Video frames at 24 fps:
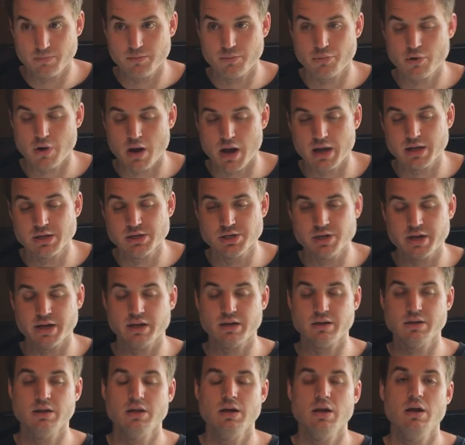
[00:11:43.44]

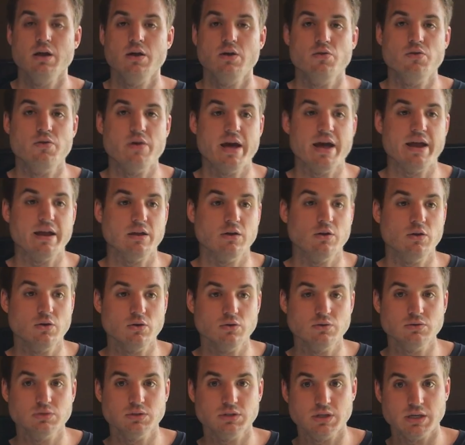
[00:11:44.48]
project that
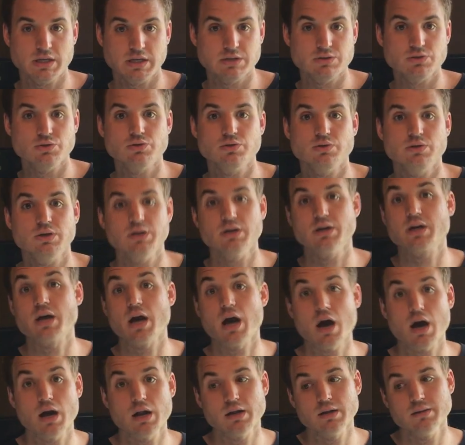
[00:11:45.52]
goes into the
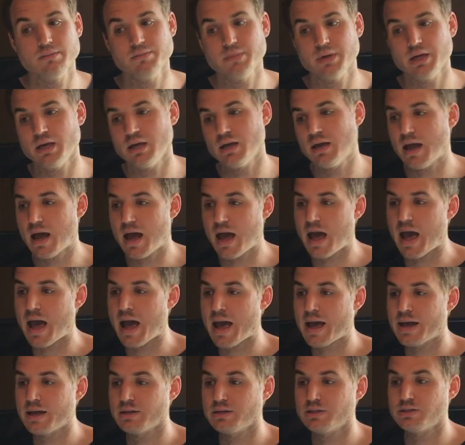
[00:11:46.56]
economy
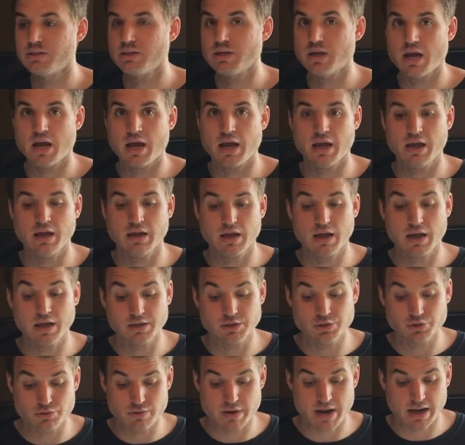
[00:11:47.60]
as a
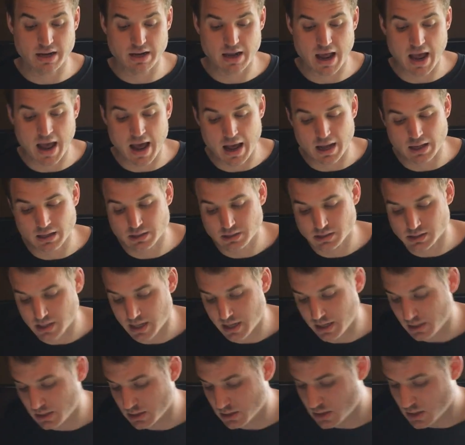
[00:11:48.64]
direct
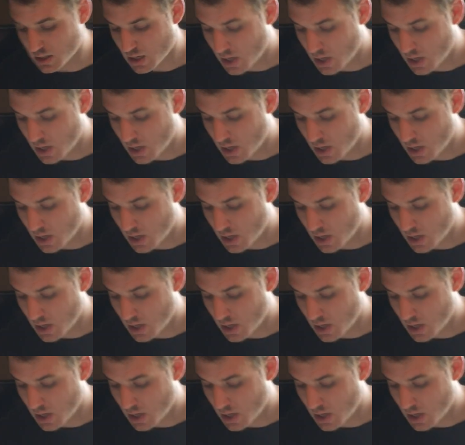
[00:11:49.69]
asset.